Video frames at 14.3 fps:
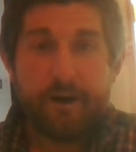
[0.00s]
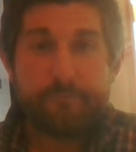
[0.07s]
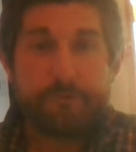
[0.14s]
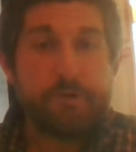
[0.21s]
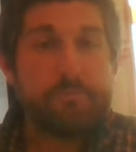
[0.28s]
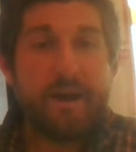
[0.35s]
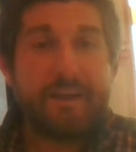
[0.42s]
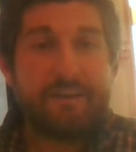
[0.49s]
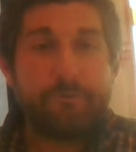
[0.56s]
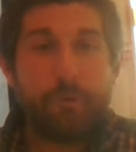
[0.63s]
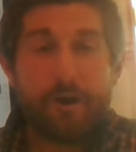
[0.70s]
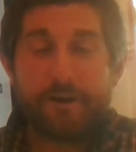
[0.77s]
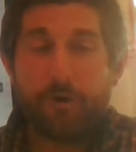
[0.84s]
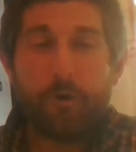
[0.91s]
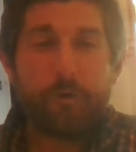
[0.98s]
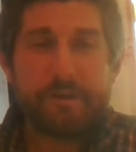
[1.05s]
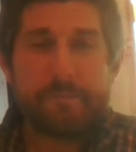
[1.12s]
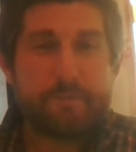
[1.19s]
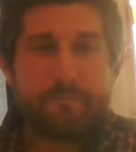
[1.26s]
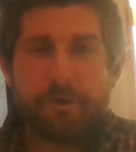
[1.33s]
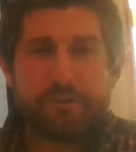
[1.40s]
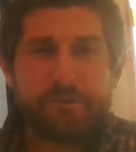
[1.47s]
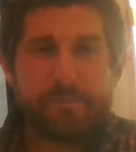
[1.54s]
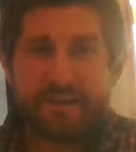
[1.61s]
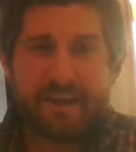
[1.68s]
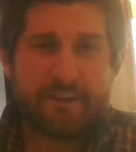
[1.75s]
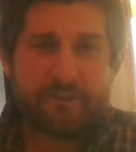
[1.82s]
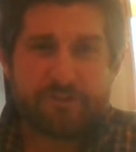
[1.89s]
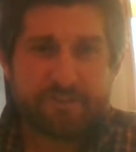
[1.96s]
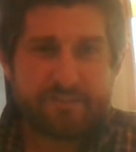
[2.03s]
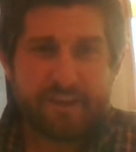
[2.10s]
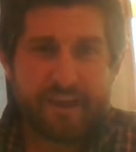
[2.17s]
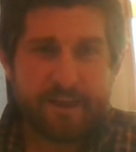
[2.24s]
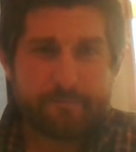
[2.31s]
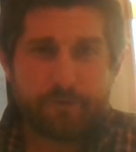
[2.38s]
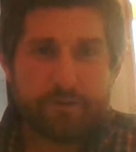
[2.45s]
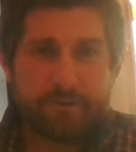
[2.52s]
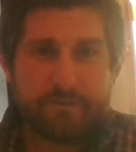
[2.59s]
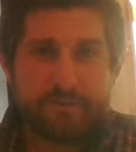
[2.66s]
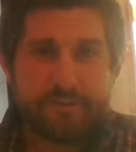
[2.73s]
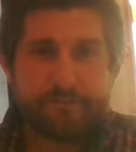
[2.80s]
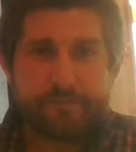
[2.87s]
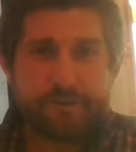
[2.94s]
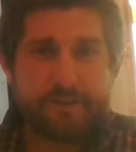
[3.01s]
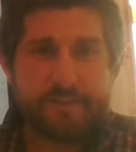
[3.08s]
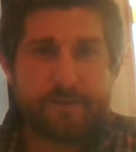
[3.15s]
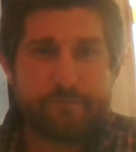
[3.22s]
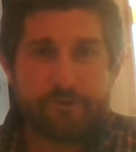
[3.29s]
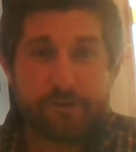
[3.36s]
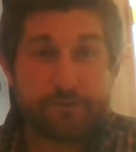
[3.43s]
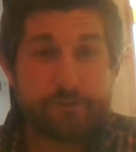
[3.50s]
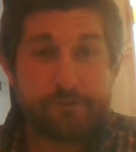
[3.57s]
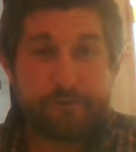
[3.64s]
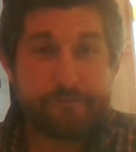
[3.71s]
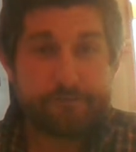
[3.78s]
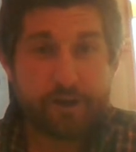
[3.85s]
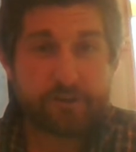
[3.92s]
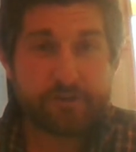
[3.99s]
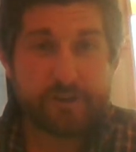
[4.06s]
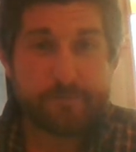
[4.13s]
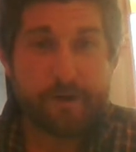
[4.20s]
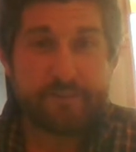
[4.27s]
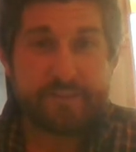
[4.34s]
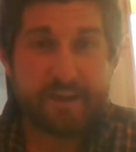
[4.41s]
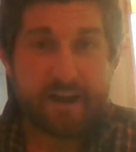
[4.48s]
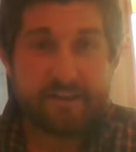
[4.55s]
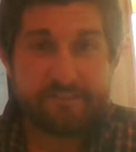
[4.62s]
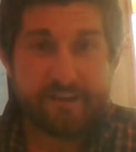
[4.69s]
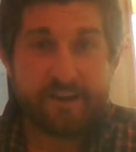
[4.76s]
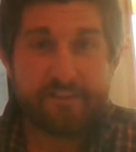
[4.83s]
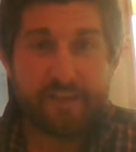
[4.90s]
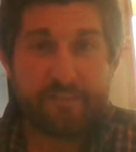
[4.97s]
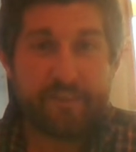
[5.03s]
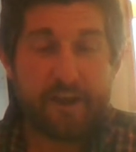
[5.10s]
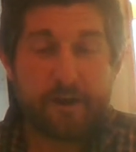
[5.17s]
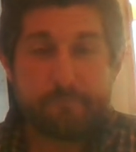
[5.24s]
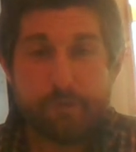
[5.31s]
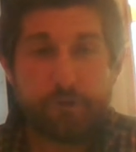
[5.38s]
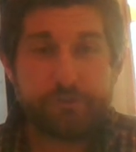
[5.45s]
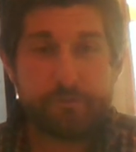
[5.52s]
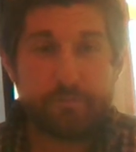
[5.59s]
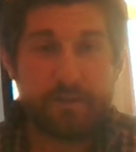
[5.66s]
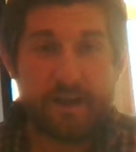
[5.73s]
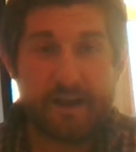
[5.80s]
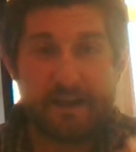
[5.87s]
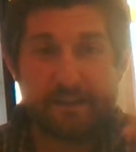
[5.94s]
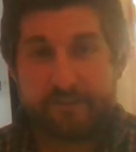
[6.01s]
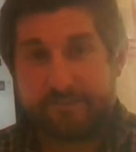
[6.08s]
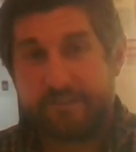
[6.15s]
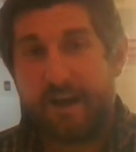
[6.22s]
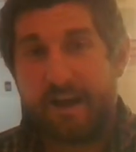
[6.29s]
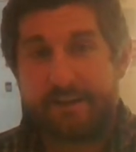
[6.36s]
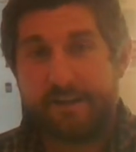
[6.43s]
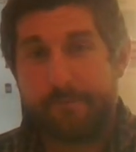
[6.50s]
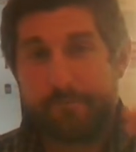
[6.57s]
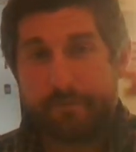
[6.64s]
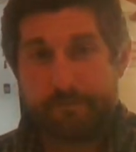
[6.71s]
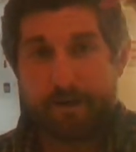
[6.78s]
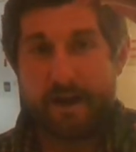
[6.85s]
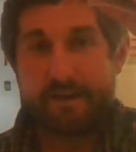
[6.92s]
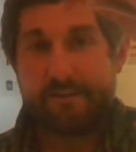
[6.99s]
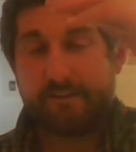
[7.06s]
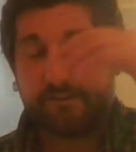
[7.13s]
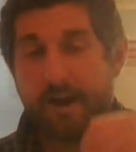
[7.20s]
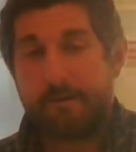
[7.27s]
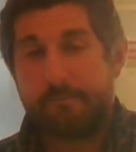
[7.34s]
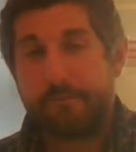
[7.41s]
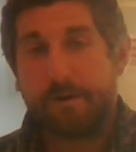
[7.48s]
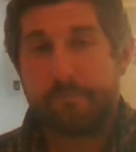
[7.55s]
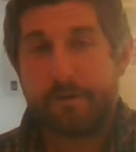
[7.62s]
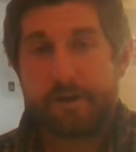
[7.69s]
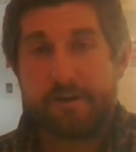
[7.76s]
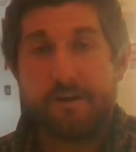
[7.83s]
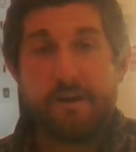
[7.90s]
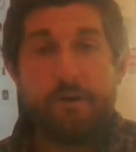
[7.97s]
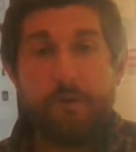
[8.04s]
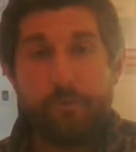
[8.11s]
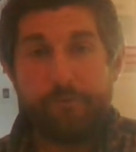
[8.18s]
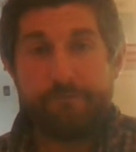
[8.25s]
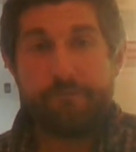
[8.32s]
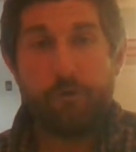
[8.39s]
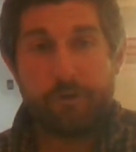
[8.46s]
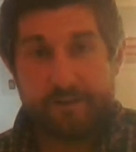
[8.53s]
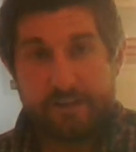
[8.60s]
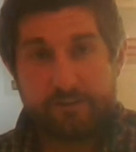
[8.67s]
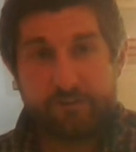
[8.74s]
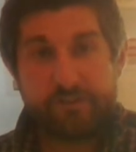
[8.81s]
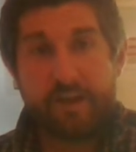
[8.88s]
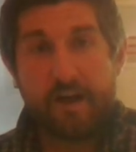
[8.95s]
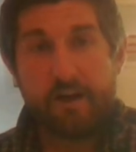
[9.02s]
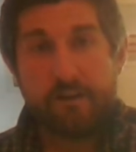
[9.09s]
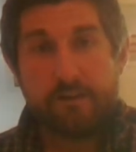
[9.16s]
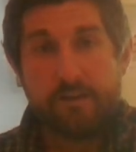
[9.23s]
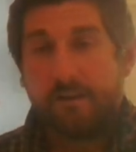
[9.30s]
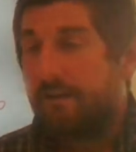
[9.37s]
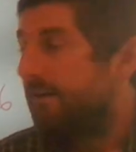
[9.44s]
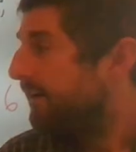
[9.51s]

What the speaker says: You might want to hold up a multiplication table in front of them just to refresh them on the idea that they are multiplying the side number by the top number for each cell.